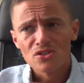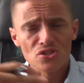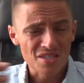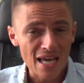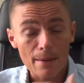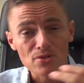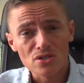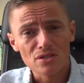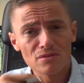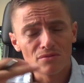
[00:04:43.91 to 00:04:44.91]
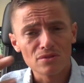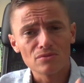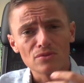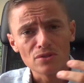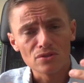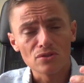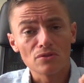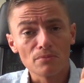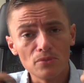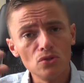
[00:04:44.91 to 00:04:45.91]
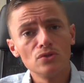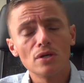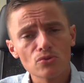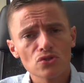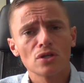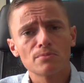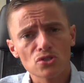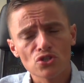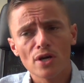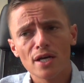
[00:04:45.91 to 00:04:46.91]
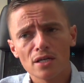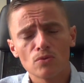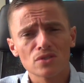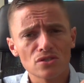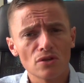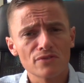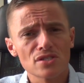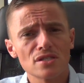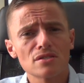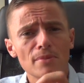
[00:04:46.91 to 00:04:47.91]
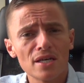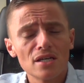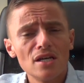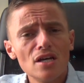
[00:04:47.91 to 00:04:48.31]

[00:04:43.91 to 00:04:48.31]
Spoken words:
just captured the mood I was trying to portray, and I wanted obviously to make